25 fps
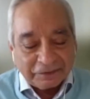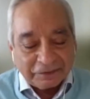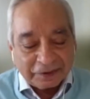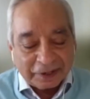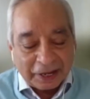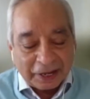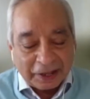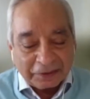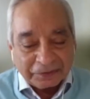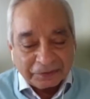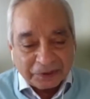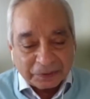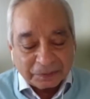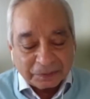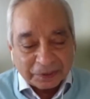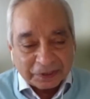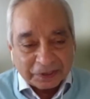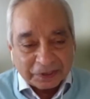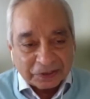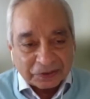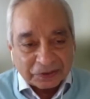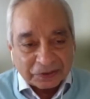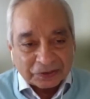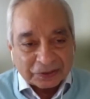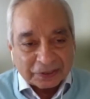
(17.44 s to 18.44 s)

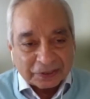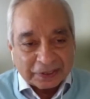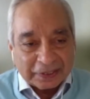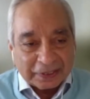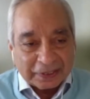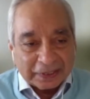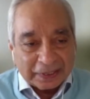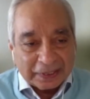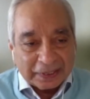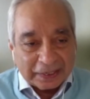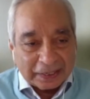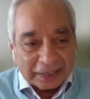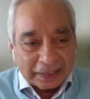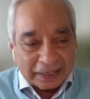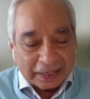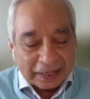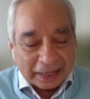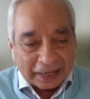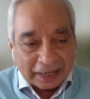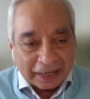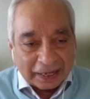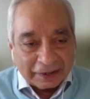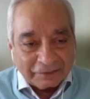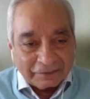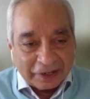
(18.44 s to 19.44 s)
Philanthropies
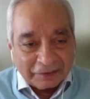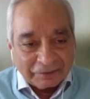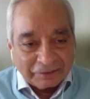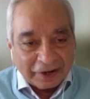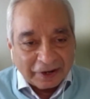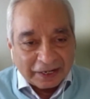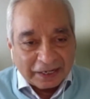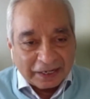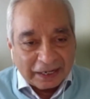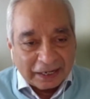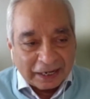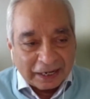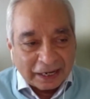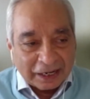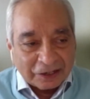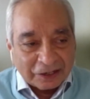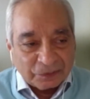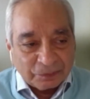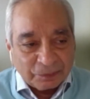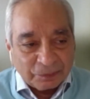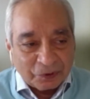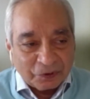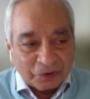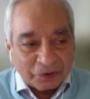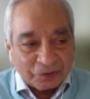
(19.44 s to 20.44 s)
have a very large
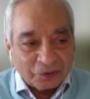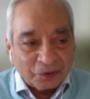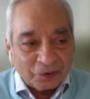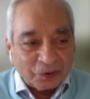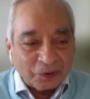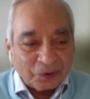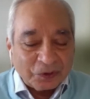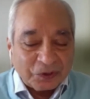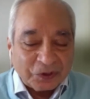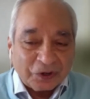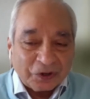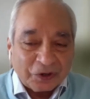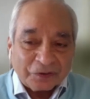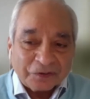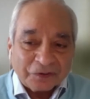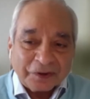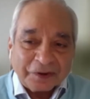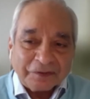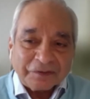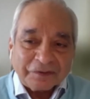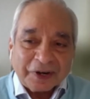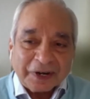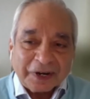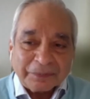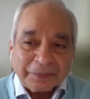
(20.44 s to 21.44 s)
portfolio of
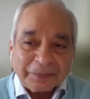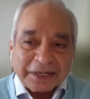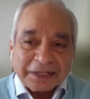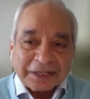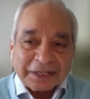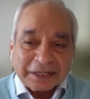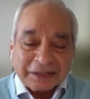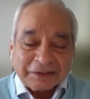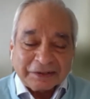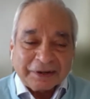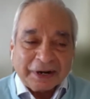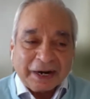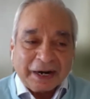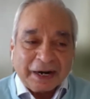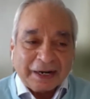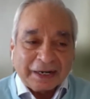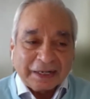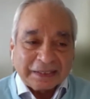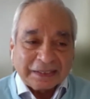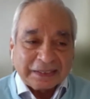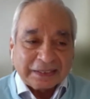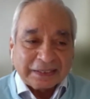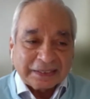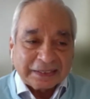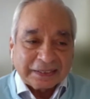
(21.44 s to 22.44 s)
environmental
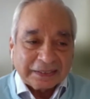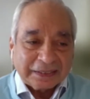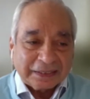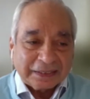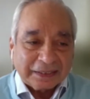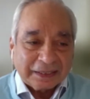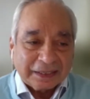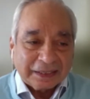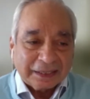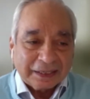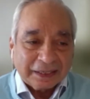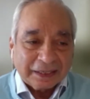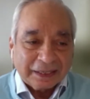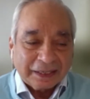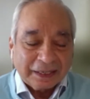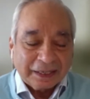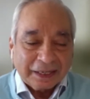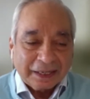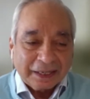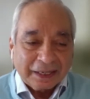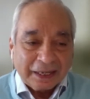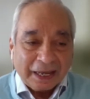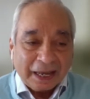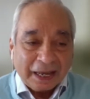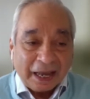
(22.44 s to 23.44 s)
grants.
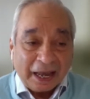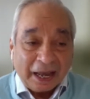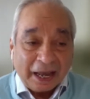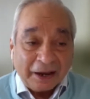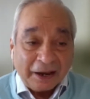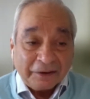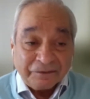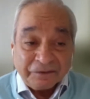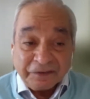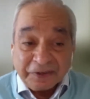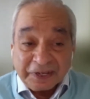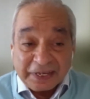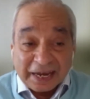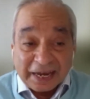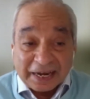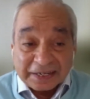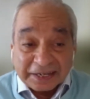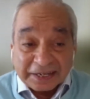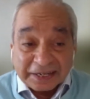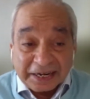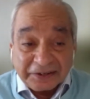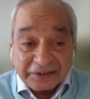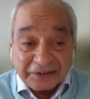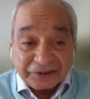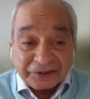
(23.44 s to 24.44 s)
And we at
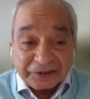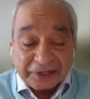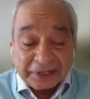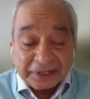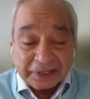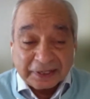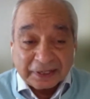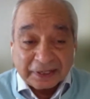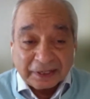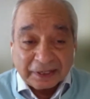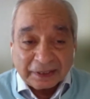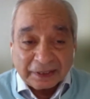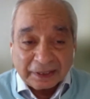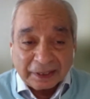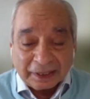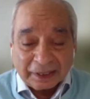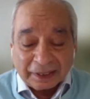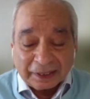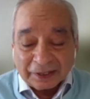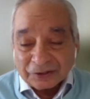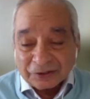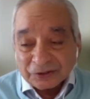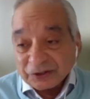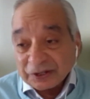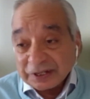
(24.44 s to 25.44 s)
ATREE
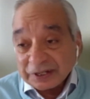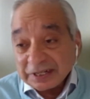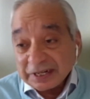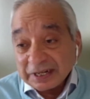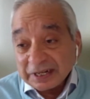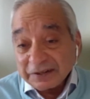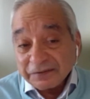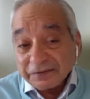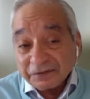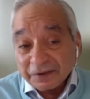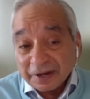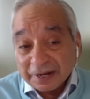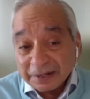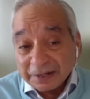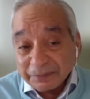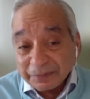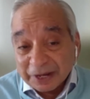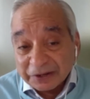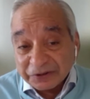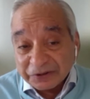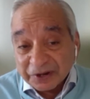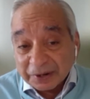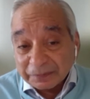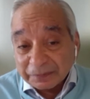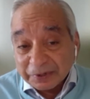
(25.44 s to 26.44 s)
certainly very
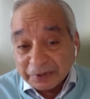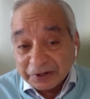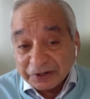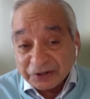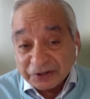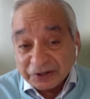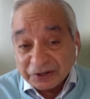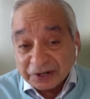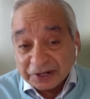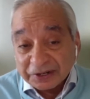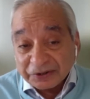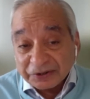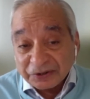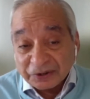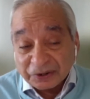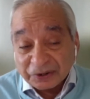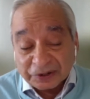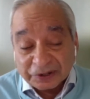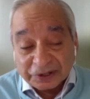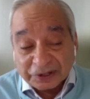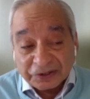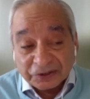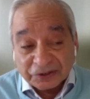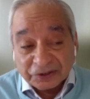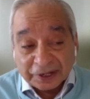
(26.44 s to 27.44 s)
much appreciate your
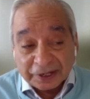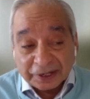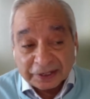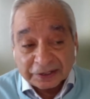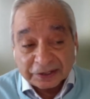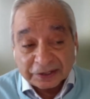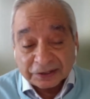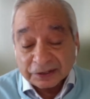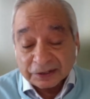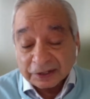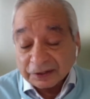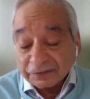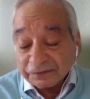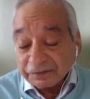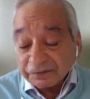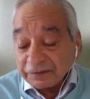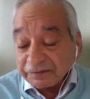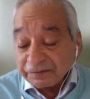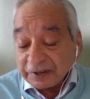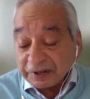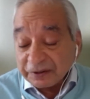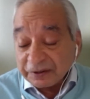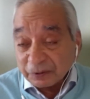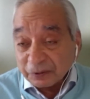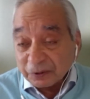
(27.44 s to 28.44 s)
recent
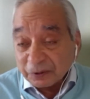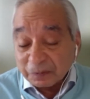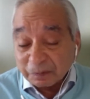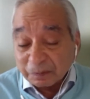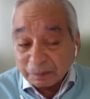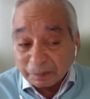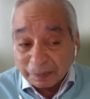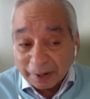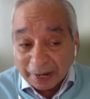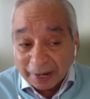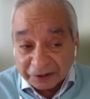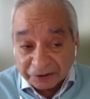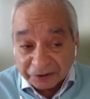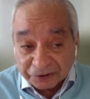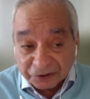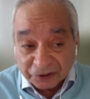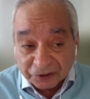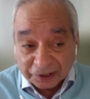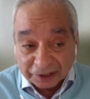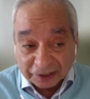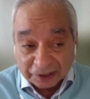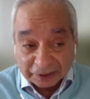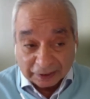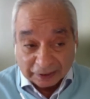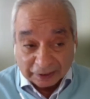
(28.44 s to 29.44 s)
50 crore
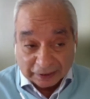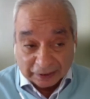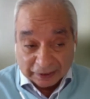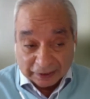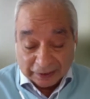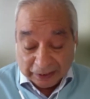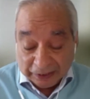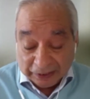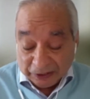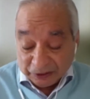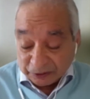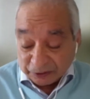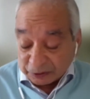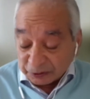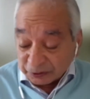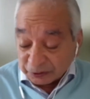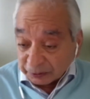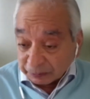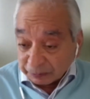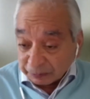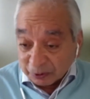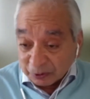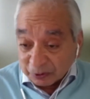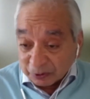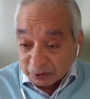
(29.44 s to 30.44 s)
pledge to
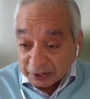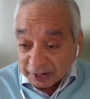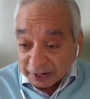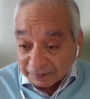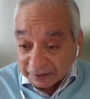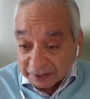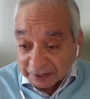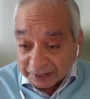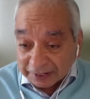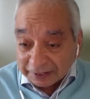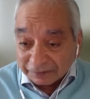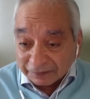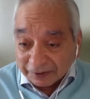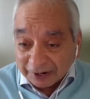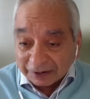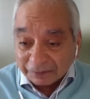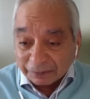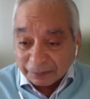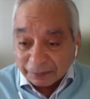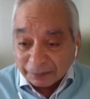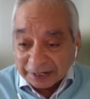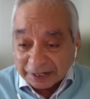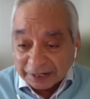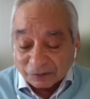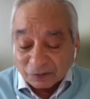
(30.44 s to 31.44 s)
support our
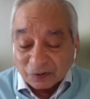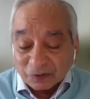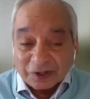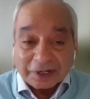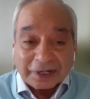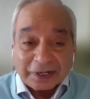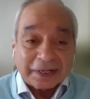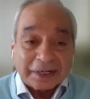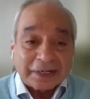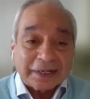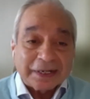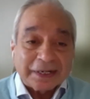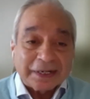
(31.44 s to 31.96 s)
environmental work.